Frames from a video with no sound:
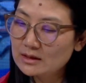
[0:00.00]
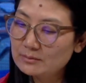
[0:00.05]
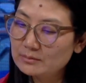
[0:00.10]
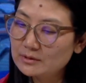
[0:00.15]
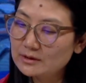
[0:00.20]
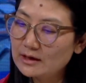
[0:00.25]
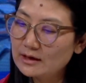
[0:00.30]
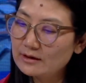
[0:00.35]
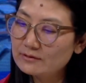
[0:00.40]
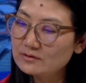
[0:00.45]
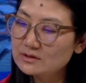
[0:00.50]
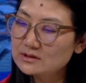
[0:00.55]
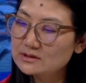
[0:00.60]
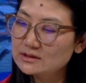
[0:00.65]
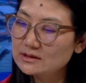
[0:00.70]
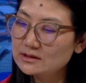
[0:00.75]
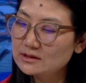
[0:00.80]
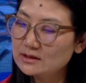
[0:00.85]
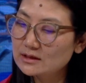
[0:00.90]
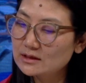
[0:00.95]
But having
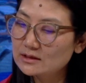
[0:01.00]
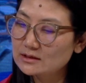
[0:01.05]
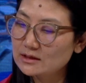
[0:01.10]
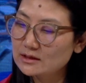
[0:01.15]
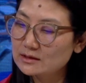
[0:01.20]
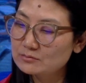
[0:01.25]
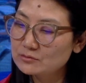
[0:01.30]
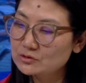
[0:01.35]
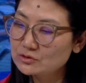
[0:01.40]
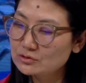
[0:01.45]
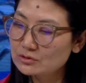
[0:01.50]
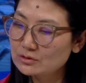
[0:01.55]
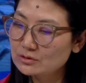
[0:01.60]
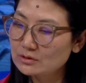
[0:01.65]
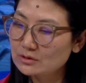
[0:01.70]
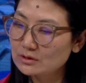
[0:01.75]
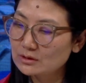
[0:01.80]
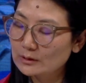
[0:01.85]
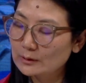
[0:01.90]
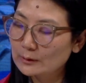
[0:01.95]
said that, I'm
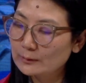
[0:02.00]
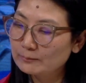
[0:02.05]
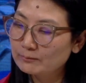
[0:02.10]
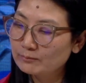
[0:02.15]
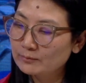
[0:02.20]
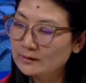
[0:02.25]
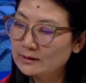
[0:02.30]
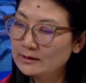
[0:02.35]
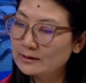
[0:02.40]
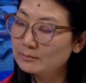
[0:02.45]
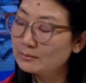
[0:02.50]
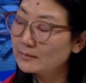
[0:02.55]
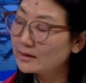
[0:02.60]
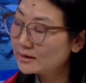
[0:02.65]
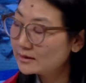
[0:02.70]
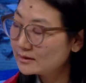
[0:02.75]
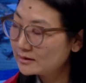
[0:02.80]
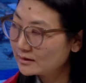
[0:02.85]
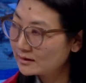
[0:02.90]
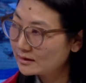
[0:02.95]
sure there
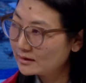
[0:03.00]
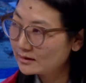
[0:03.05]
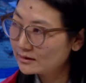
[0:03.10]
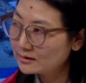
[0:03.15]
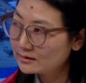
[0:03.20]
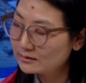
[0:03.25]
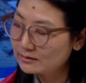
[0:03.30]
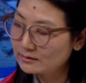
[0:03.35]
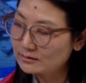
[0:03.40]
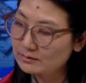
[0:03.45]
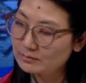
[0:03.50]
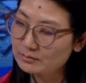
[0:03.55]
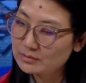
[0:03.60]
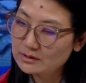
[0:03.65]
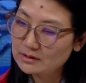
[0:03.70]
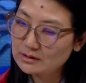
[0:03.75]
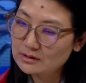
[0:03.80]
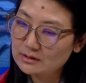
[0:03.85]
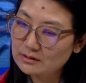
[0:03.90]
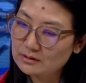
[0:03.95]
might again
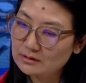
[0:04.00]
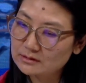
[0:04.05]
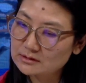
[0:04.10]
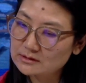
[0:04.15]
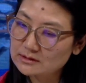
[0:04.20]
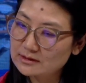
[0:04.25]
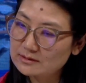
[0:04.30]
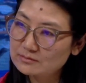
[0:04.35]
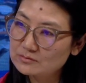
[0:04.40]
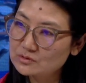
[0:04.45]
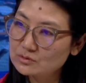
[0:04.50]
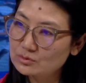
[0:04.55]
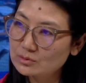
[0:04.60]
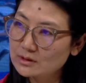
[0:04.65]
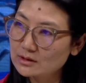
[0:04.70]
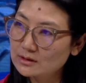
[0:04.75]
be times where